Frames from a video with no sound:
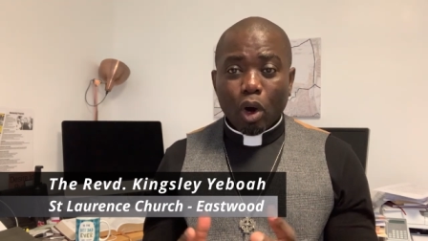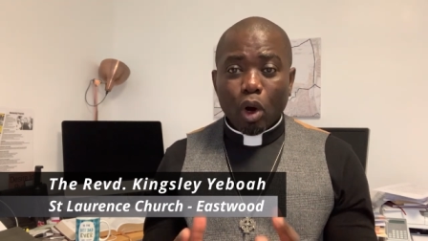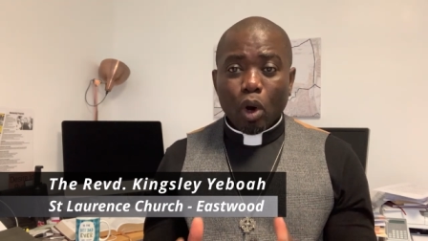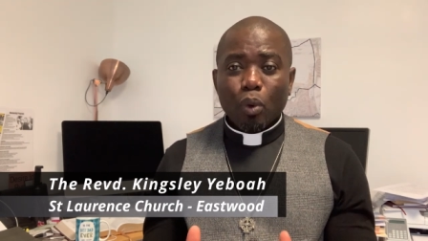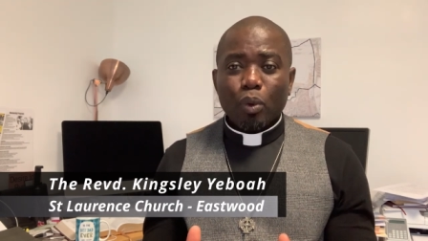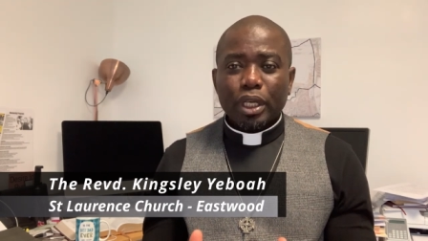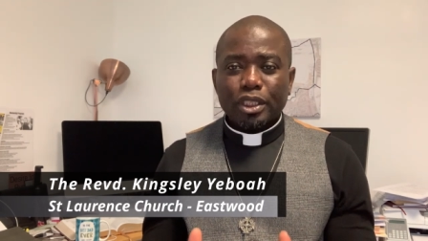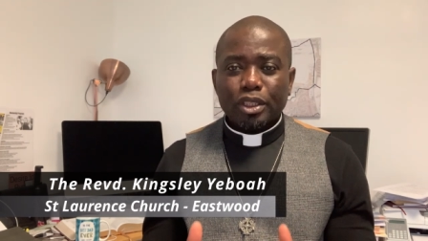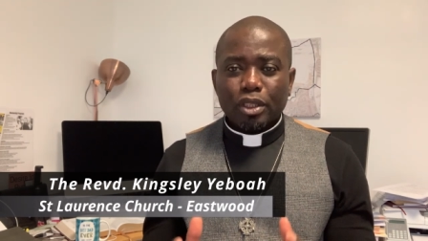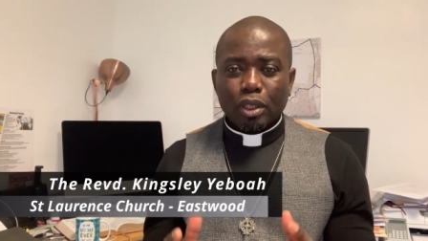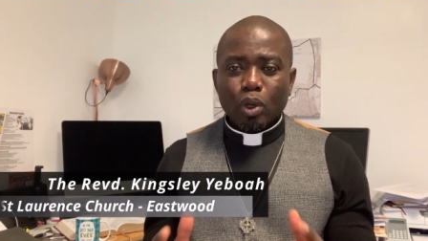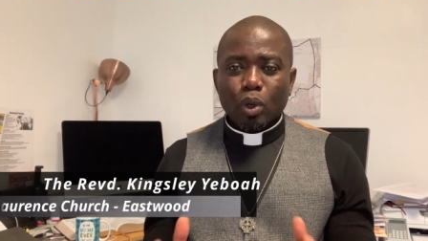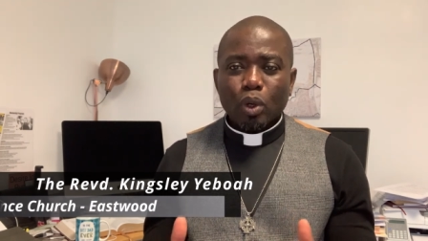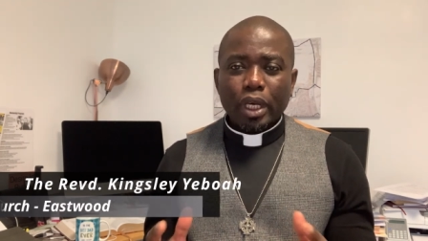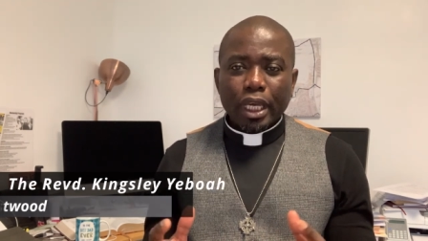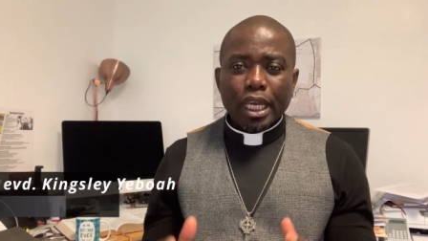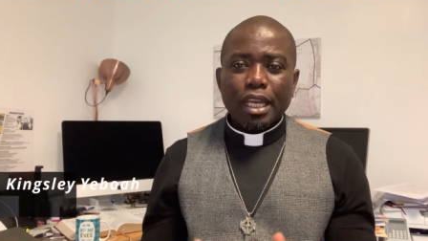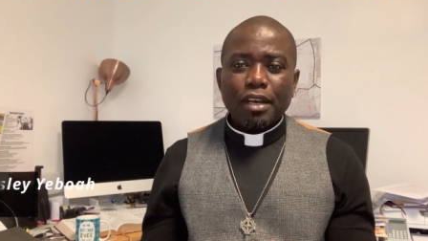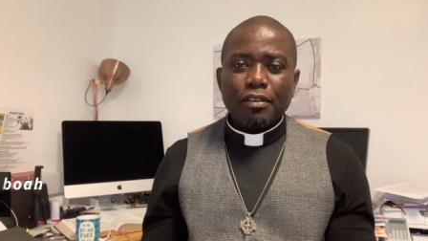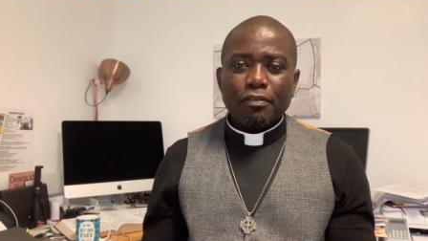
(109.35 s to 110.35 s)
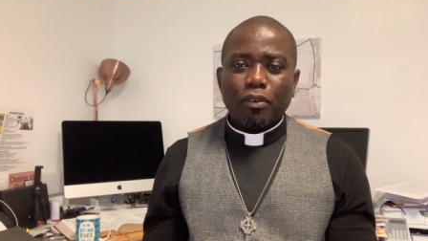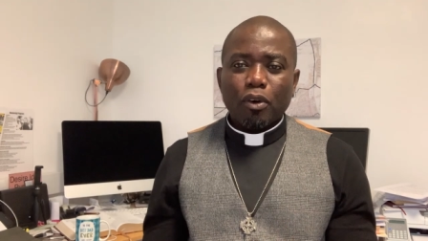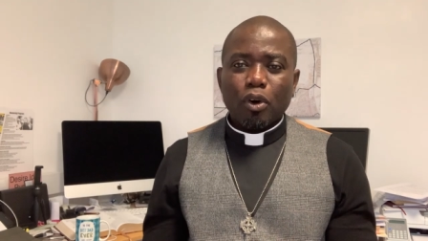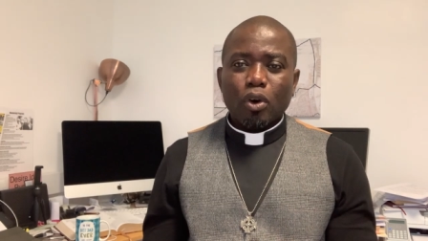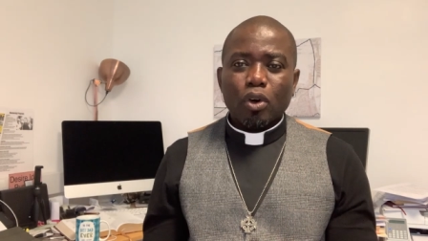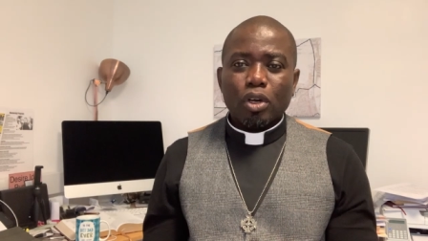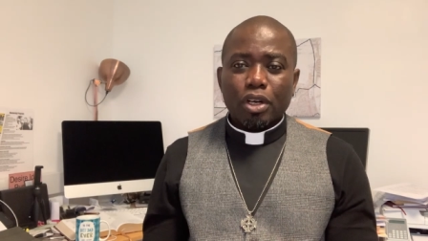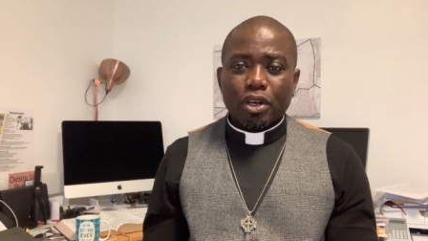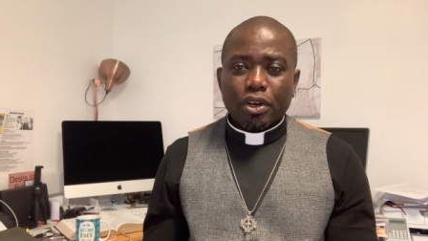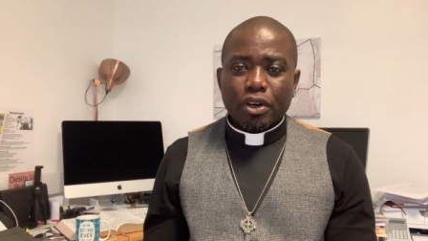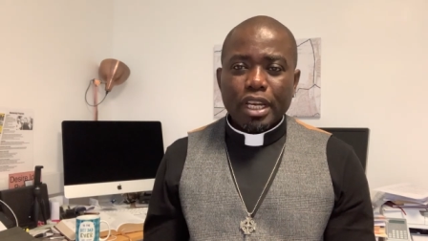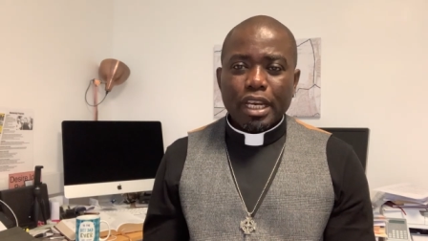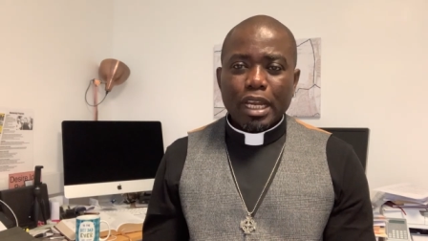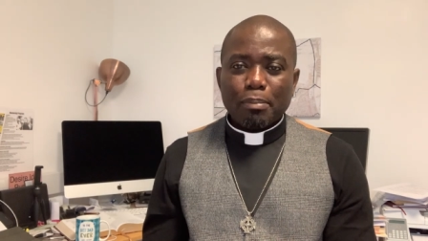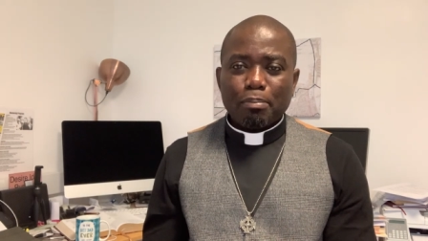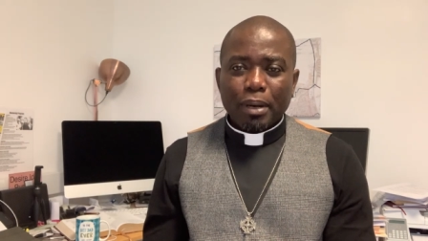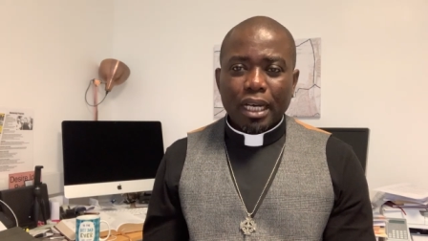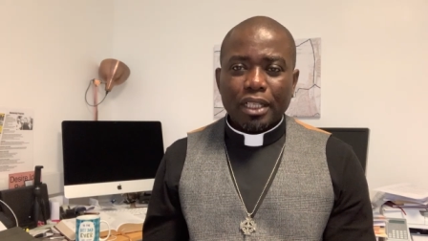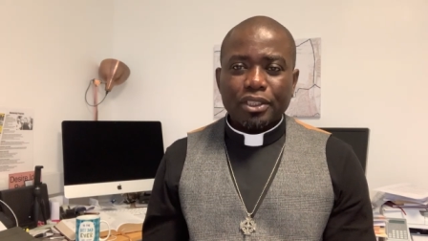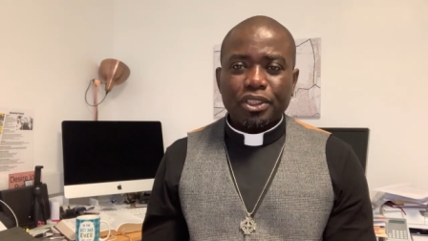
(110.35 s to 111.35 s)
always looking for greener
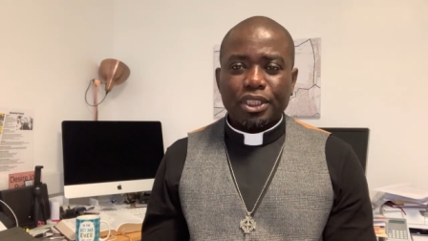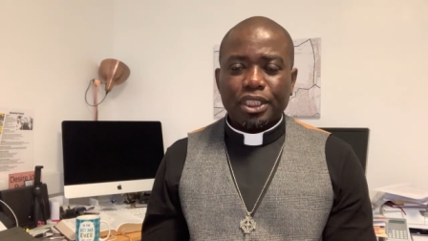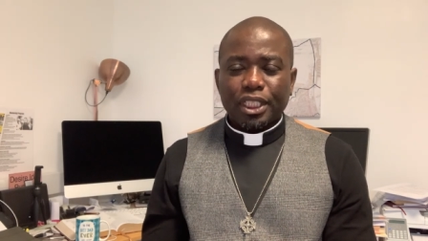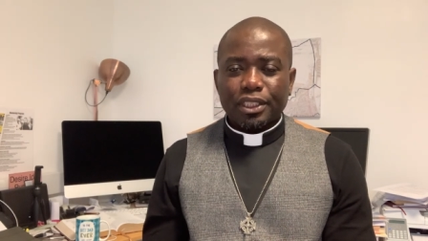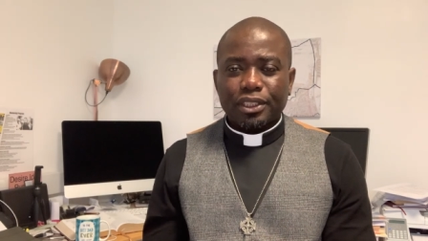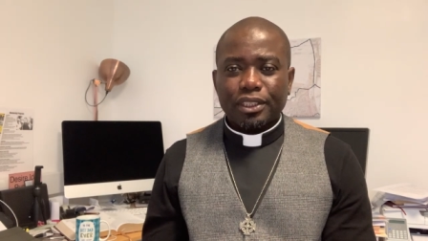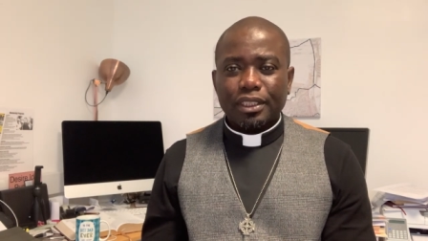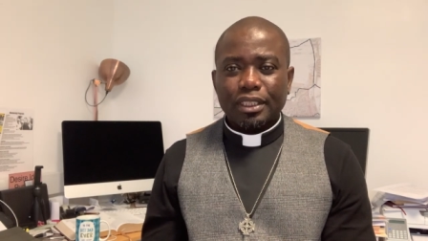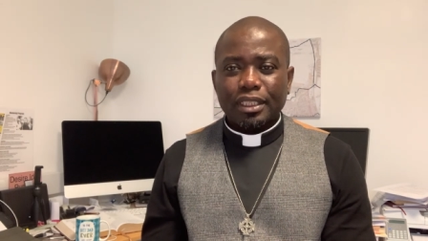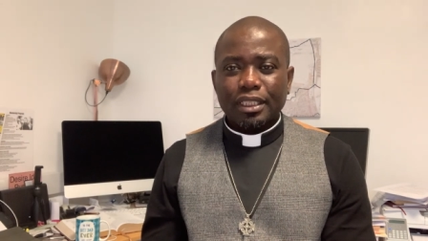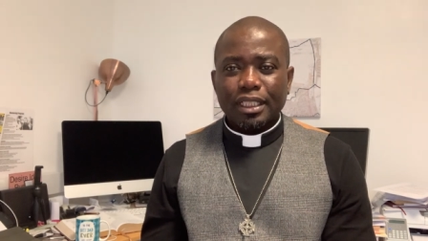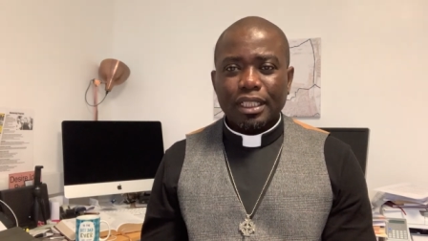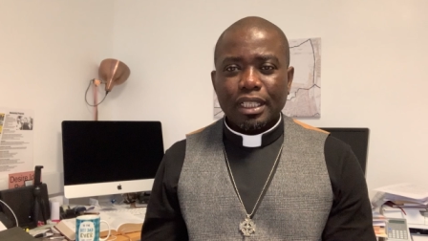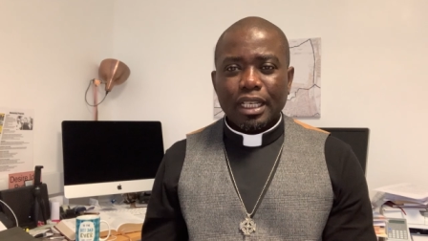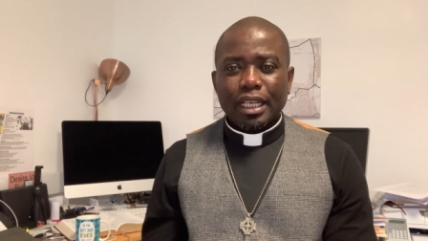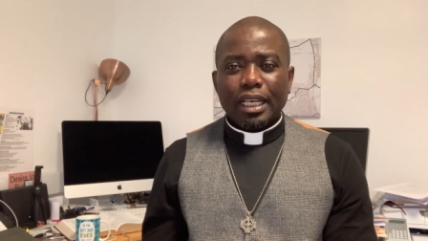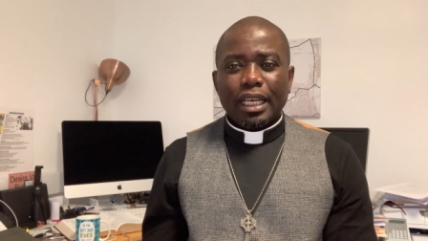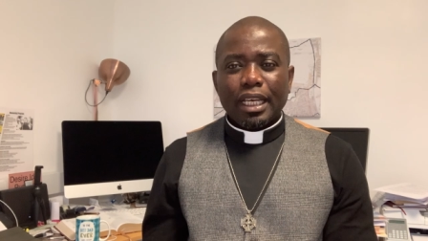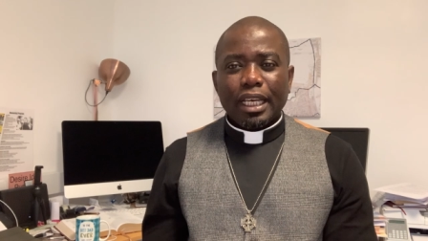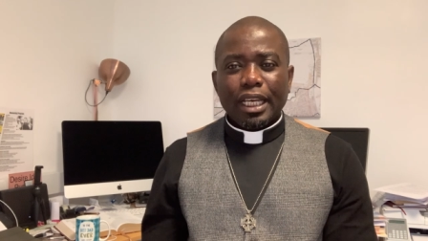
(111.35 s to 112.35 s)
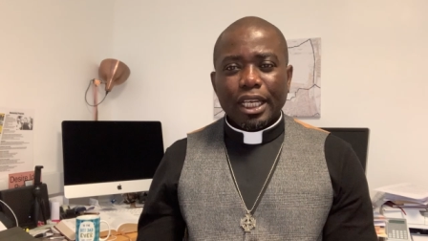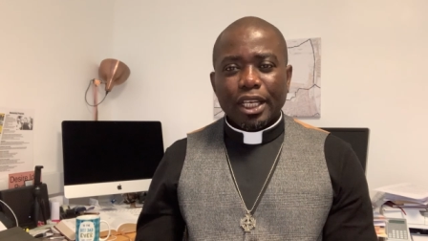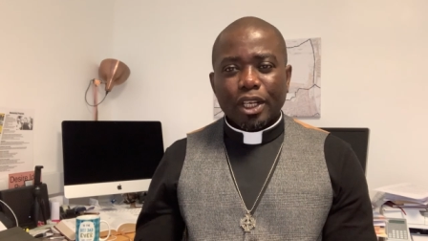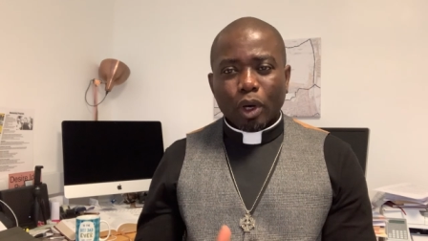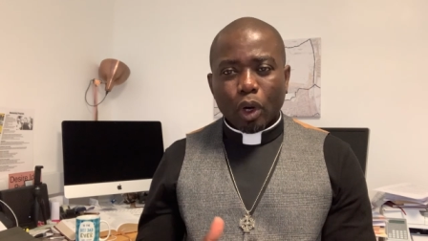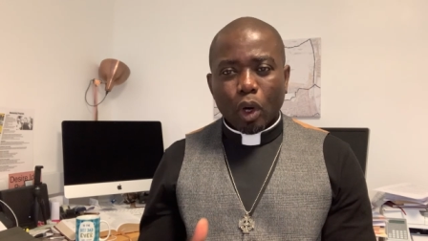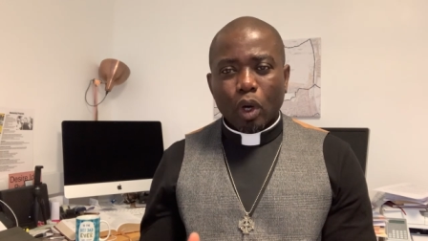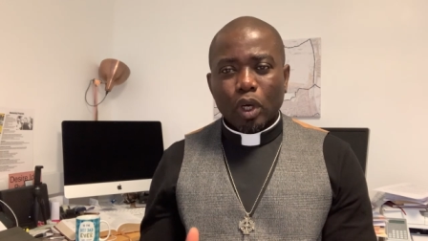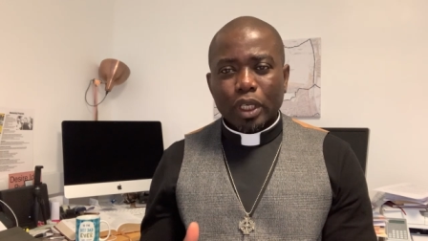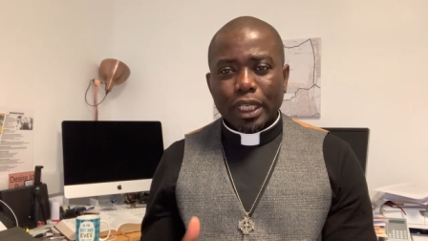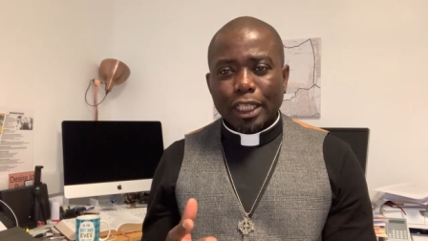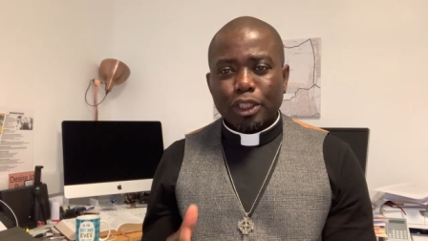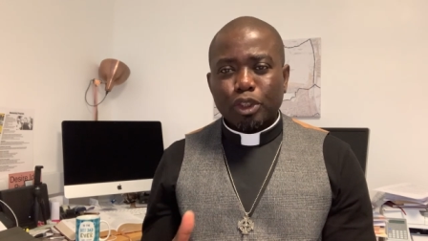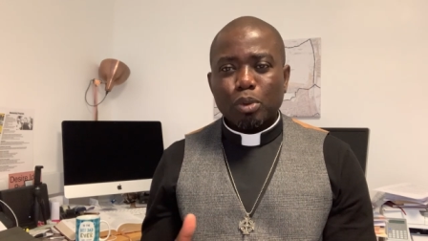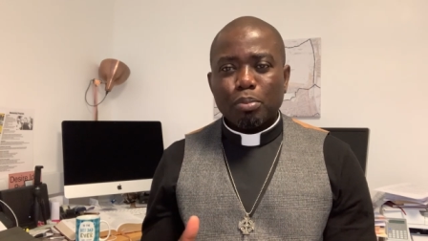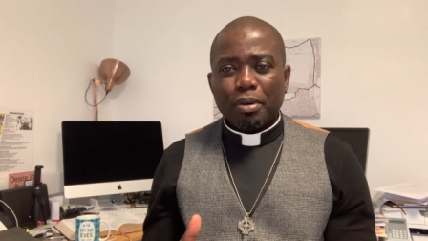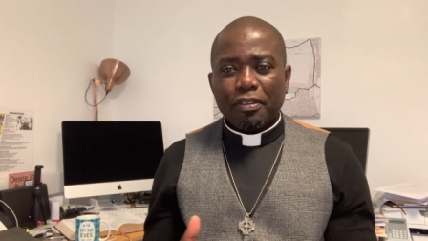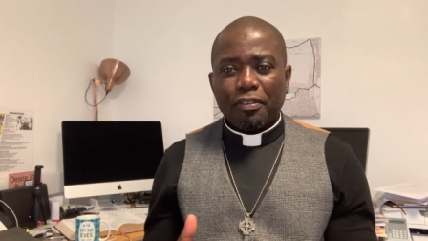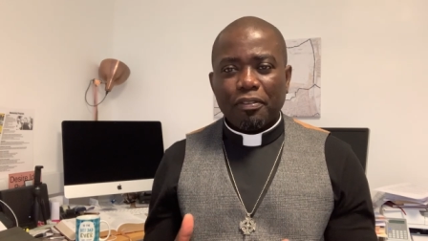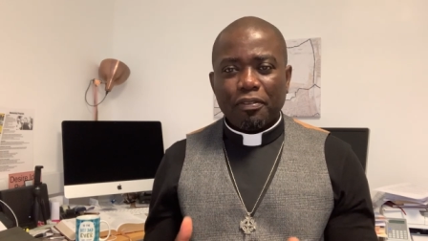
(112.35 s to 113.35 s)
pastures in order to
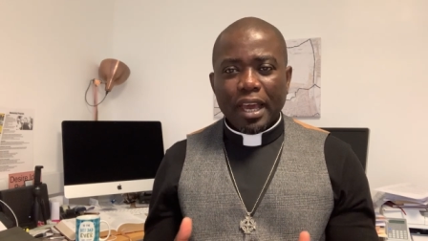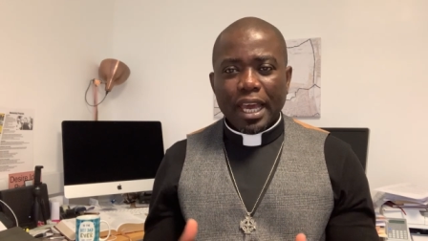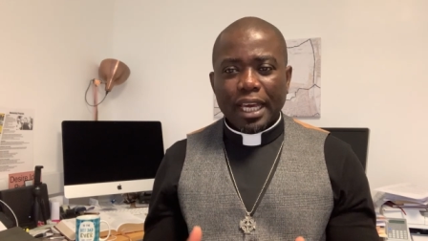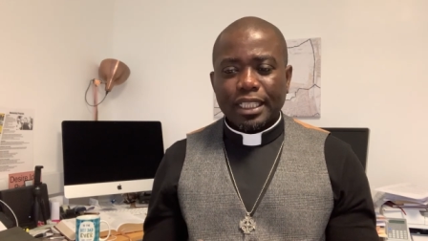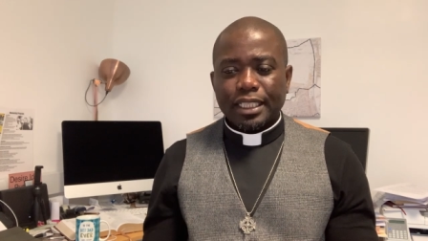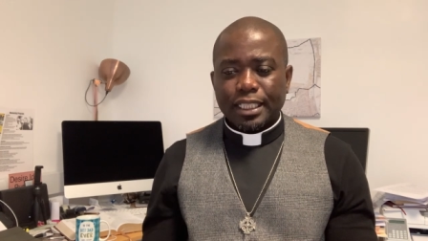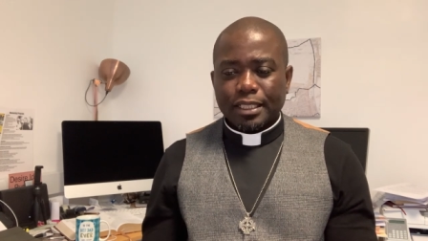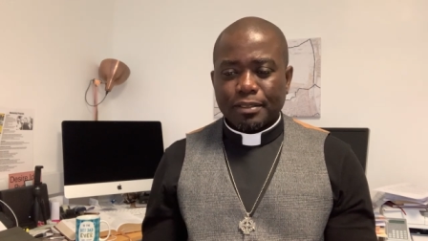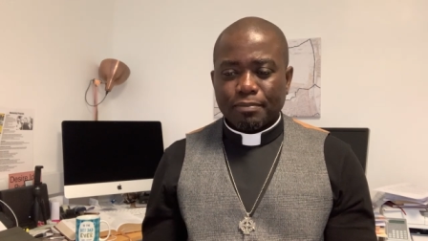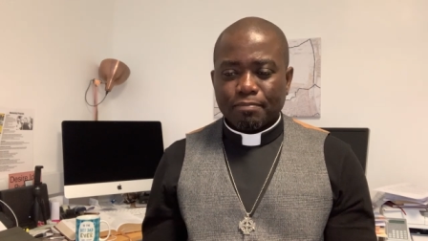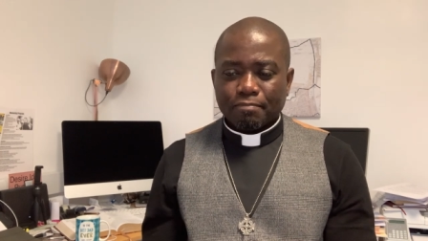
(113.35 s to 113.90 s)
be fed